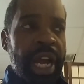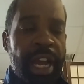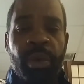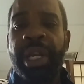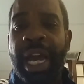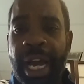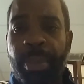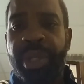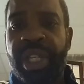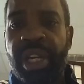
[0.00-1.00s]
I went
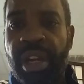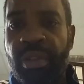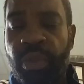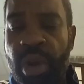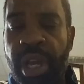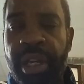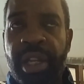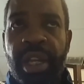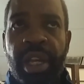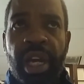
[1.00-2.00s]
opposite of what
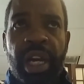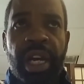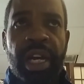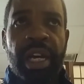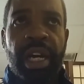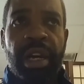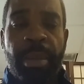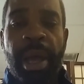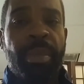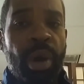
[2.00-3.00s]

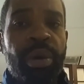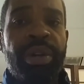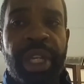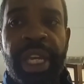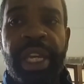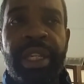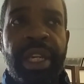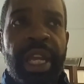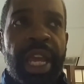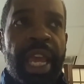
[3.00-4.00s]
my boater did.
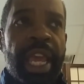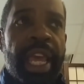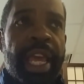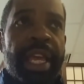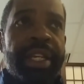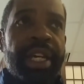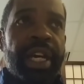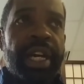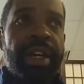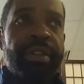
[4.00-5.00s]
And
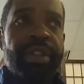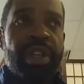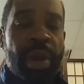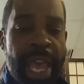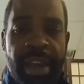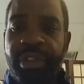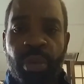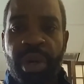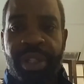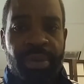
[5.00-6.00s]
you have to
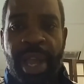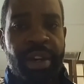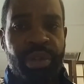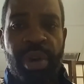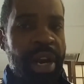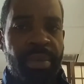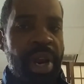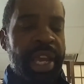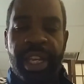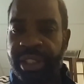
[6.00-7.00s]
work the rattle trap
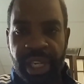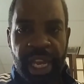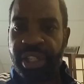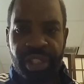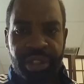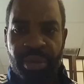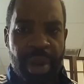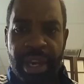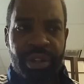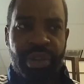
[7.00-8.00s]
right. It's not just a
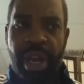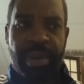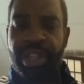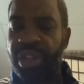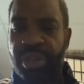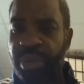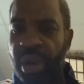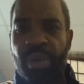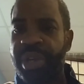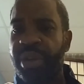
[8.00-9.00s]
rattle trap that you
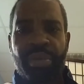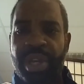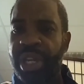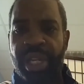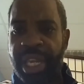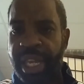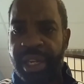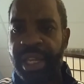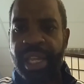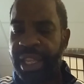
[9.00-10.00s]
throw and you reel
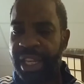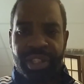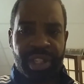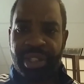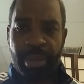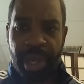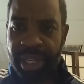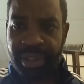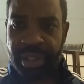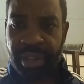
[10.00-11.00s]
in. That's just the
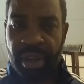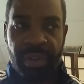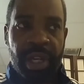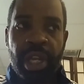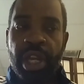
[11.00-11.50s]
basics of it.